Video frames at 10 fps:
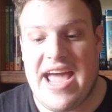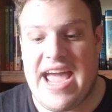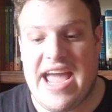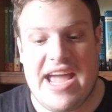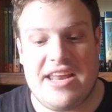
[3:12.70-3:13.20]

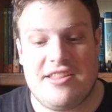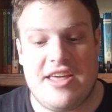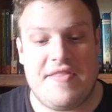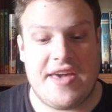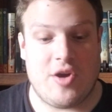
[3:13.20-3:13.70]
And
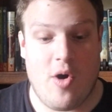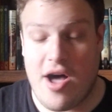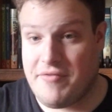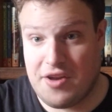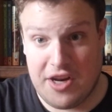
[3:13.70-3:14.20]
then they go
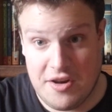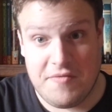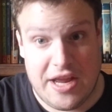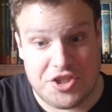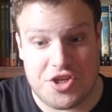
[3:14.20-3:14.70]
off on an
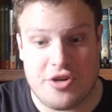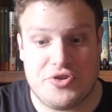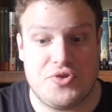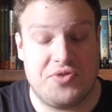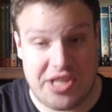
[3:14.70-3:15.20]
adventure
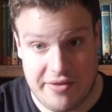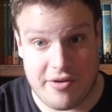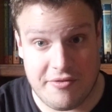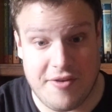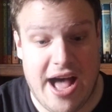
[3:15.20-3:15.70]
to save
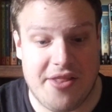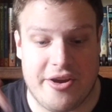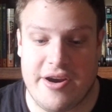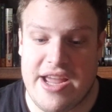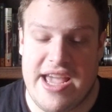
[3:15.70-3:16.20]
her
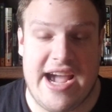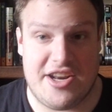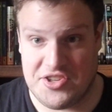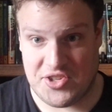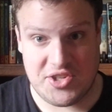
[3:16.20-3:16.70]
father
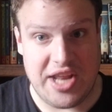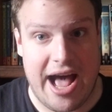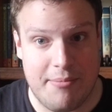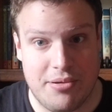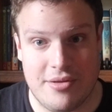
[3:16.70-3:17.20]
and to
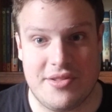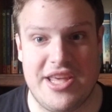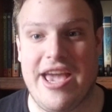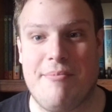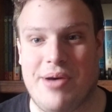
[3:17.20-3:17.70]
stop
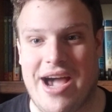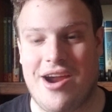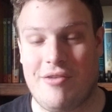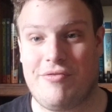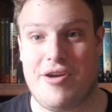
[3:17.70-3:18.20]
the
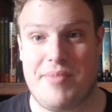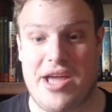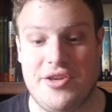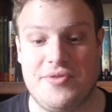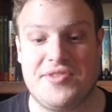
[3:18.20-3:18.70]
Empire from
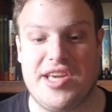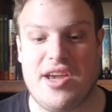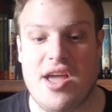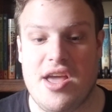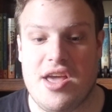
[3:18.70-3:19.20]

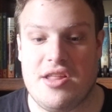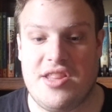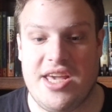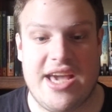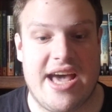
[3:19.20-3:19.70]
using
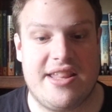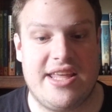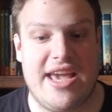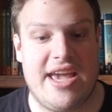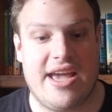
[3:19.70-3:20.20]
the
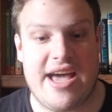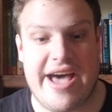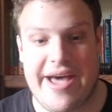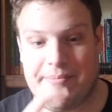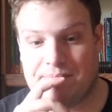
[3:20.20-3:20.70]

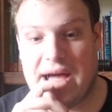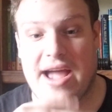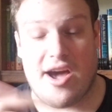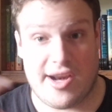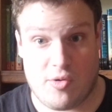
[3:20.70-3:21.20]

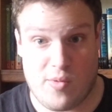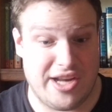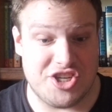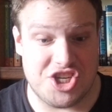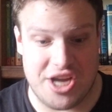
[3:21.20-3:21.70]
Ionic
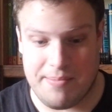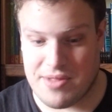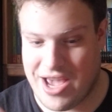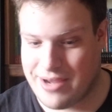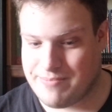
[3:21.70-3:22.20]
Ring ship
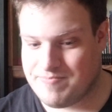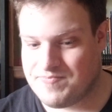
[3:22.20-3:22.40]
thing.